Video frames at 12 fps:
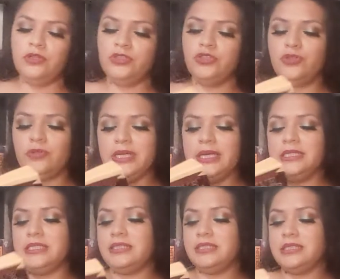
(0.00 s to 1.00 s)
Julia
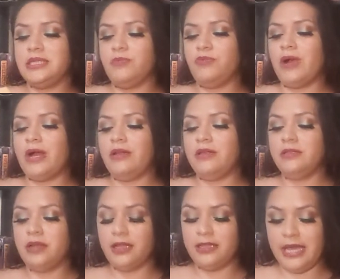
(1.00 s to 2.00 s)
didn't sleep well,
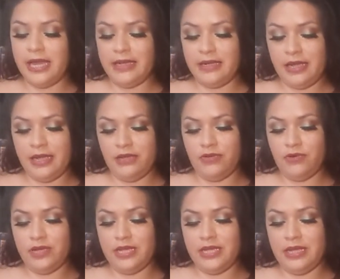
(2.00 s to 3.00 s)
not that night
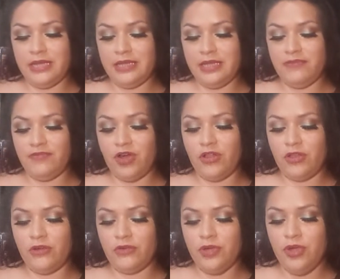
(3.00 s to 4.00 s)
nor any night that
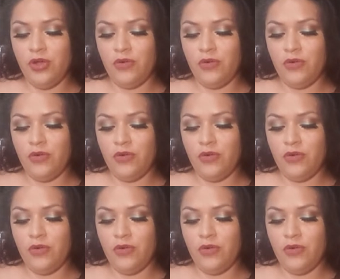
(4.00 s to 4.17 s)
followed.